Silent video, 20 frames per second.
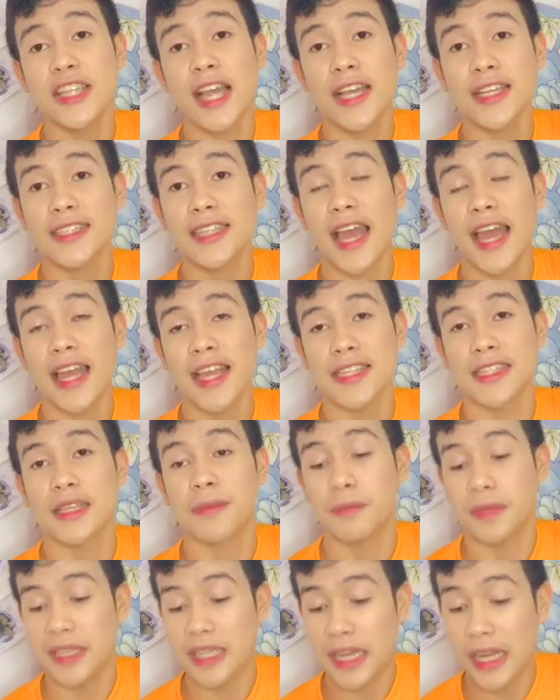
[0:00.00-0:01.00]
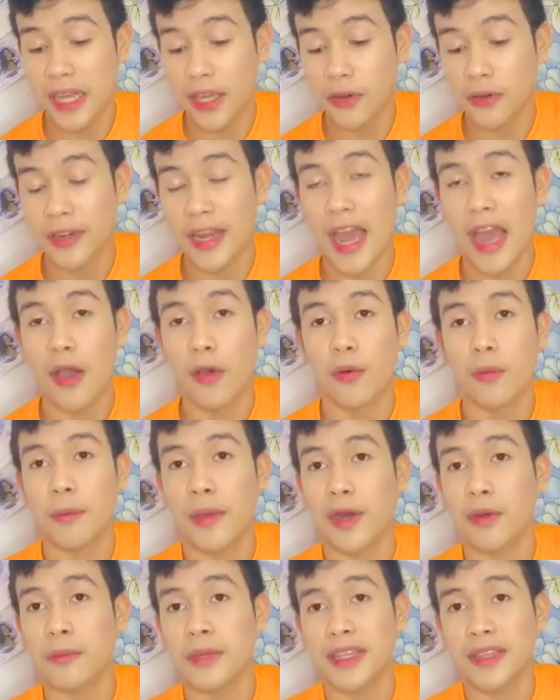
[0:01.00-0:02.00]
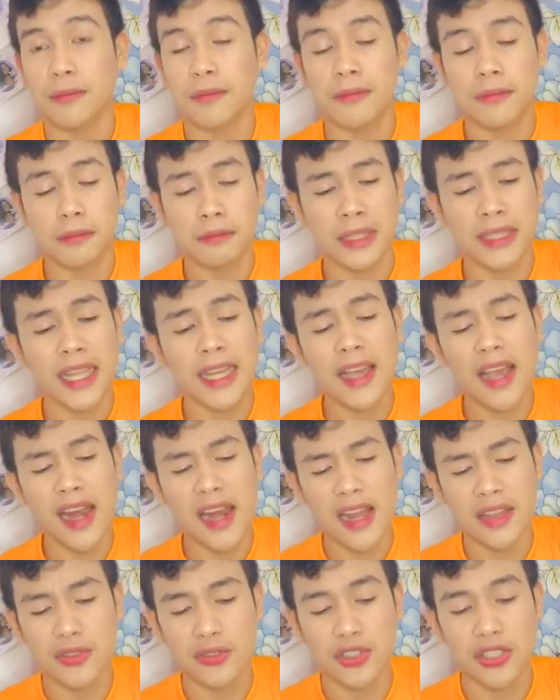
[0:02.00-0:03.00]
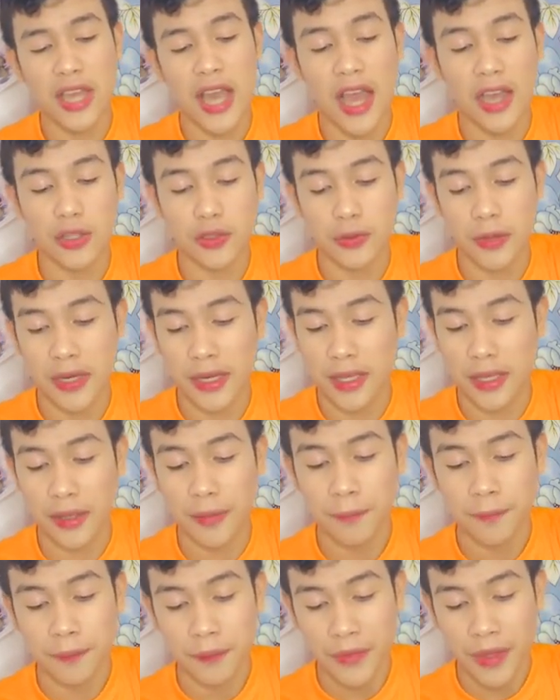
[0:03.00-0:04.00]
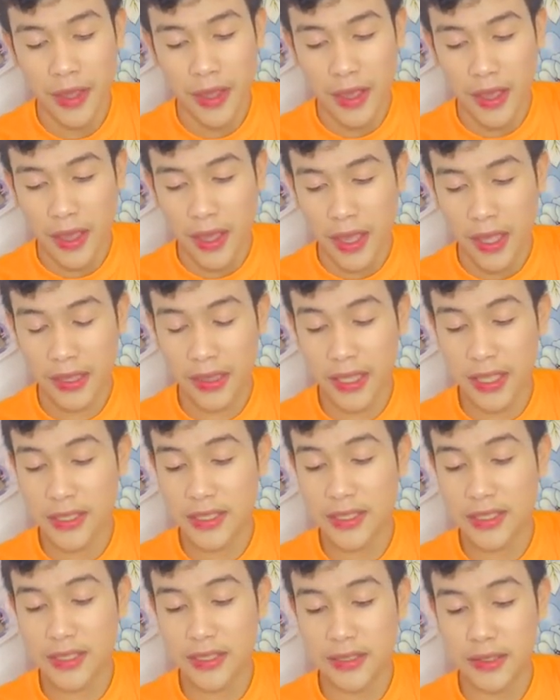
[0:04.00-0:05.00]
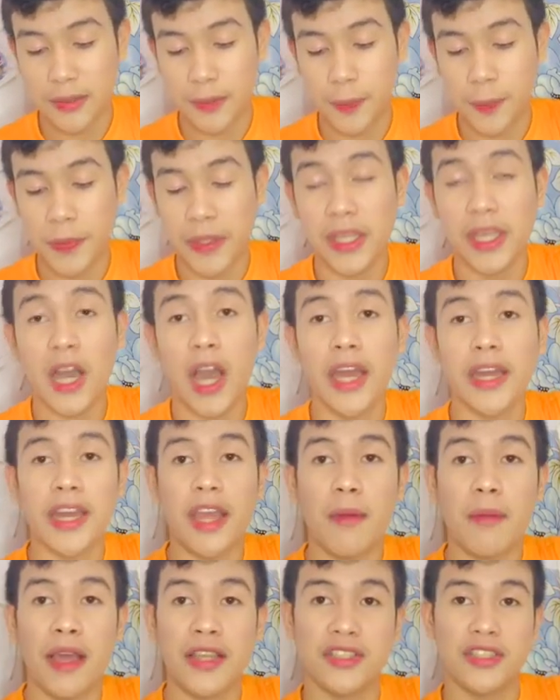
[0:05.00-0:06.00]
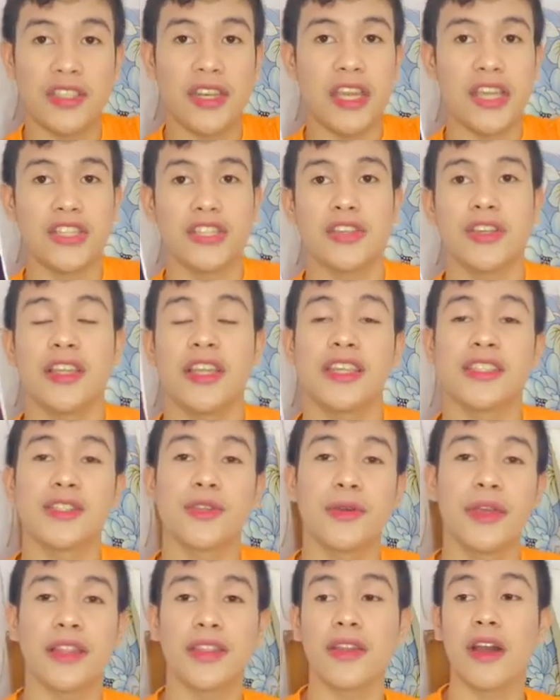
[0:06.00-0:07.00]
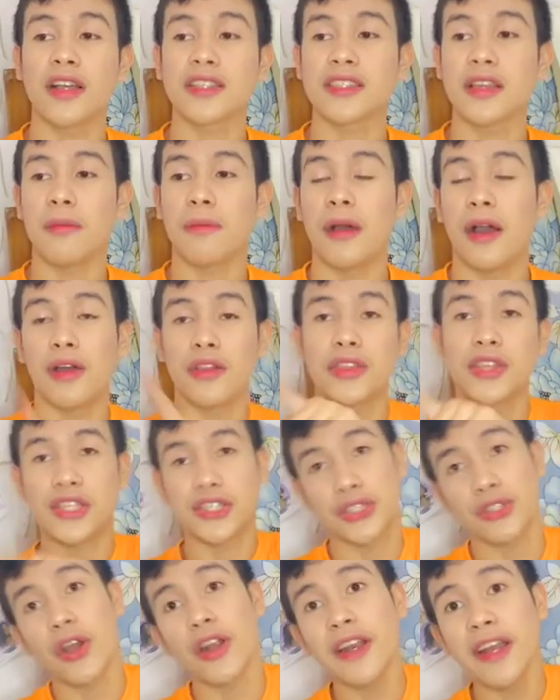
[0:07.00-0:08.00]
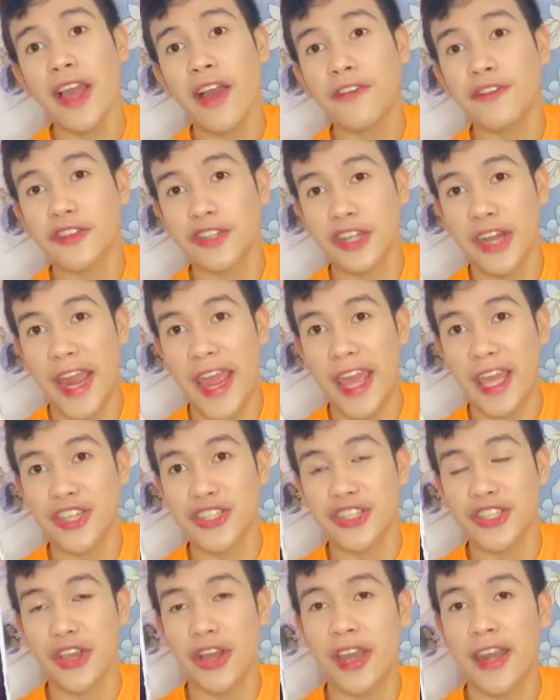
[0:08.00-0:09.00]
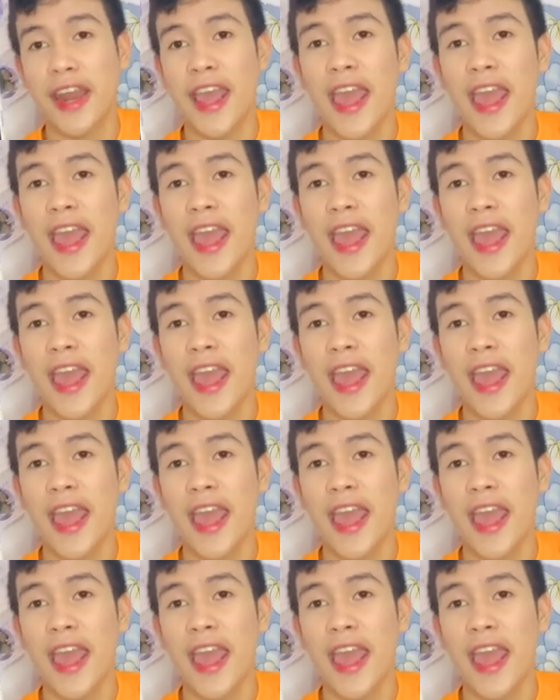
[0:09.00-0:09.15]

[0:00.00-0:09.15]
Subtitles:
kasali sa binili ko now, pero matagal na to siya actually. It is Beyond Imagination. So, it talks about the story of creation.